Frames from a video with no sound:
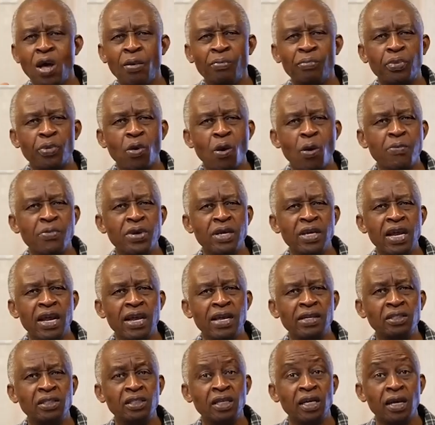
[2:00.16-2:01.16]

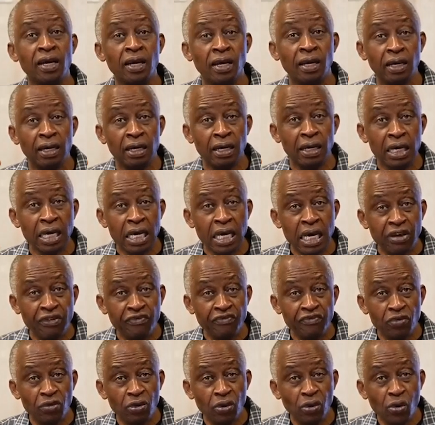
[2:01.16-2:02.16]
prominent. If
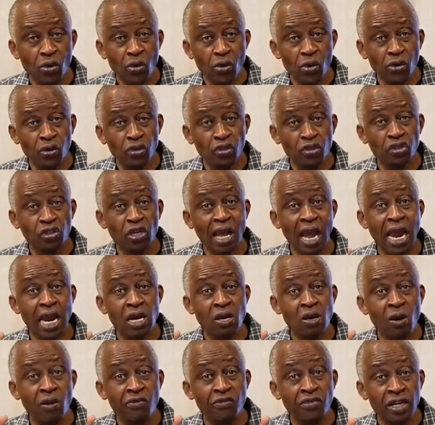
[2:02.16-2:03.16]
you lose sight
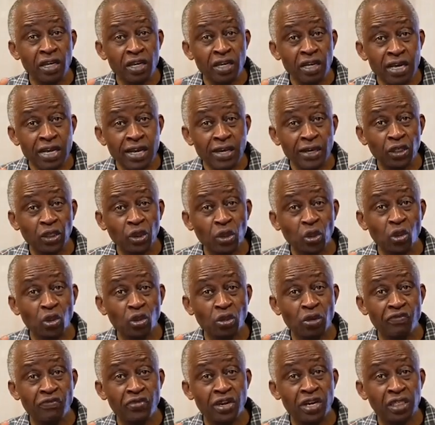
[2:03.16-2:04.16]
of the issues
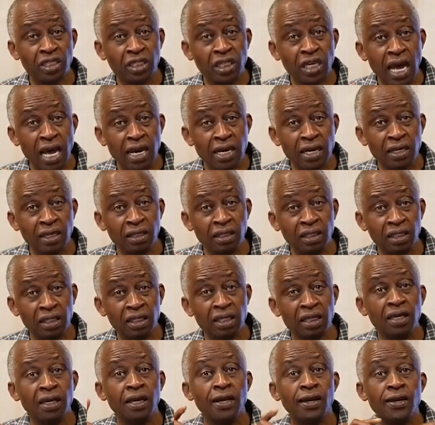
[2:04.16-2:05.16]
of
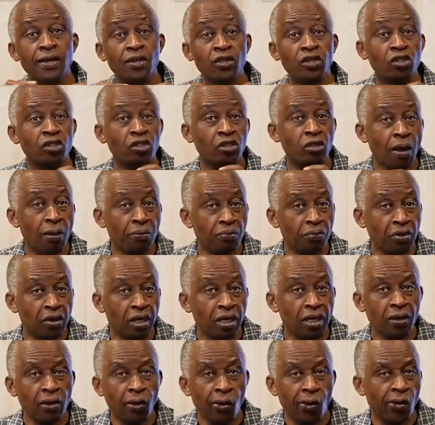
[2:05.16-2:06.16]
eternity,
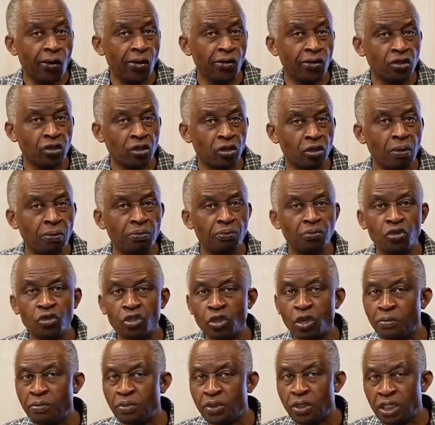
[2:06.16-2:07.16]
something awesome,
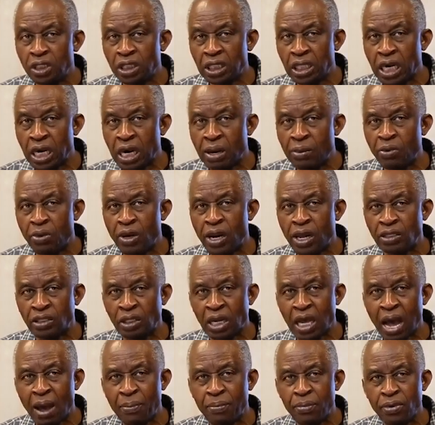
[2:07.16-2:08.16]
something terrible has
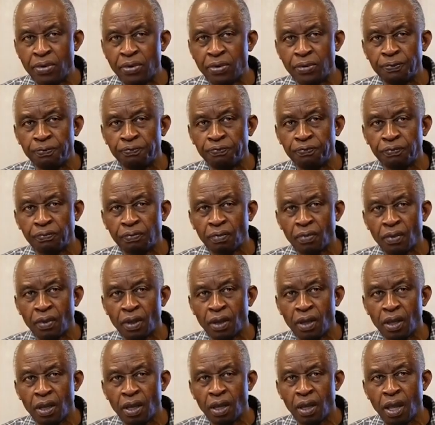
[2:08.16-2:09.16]
happened.
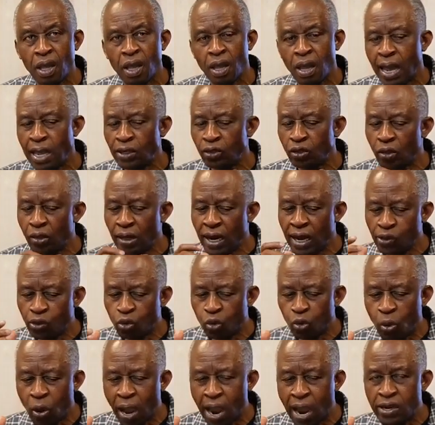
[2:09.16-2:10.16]
And so that's
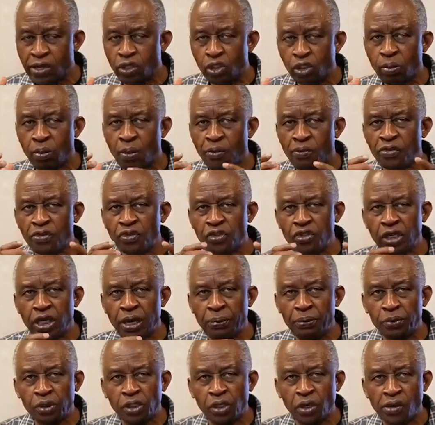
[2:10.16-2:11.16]
why in some of the
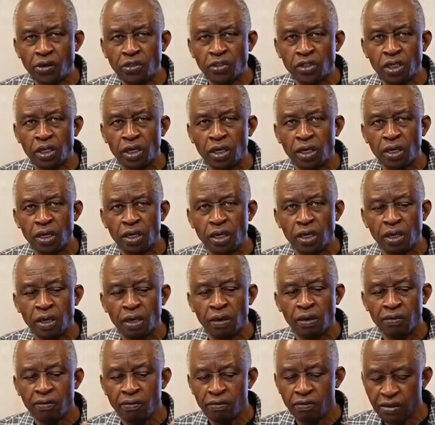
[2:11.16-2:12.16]
scriptures,
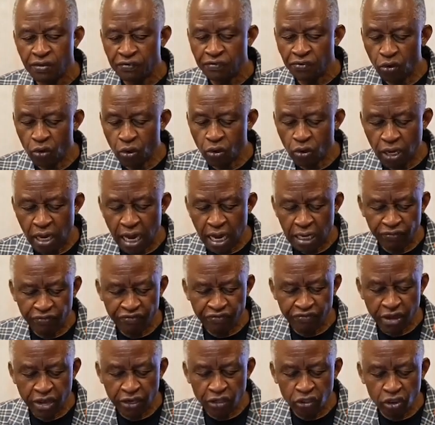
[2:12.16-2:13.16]
if you look at
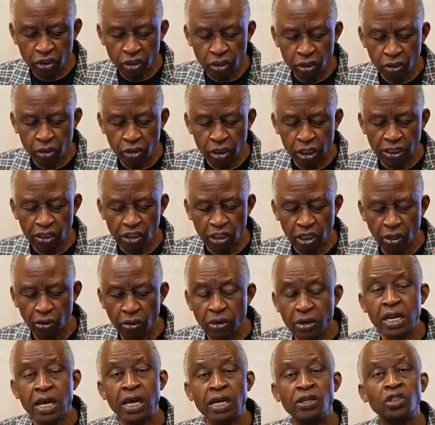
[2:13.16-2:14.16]
1
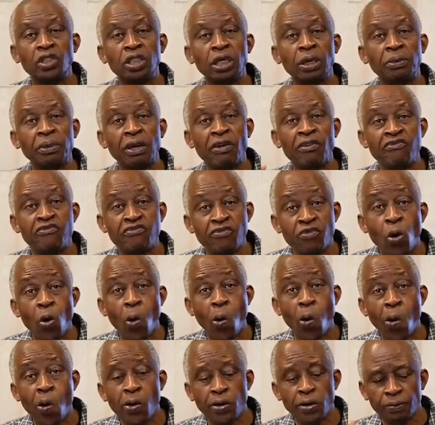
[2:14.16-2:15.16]
Thessalonians chapter
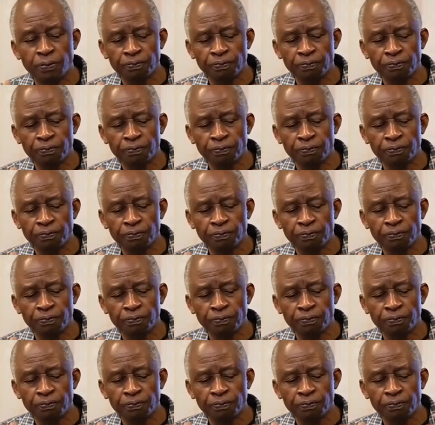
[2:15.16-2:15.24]
4,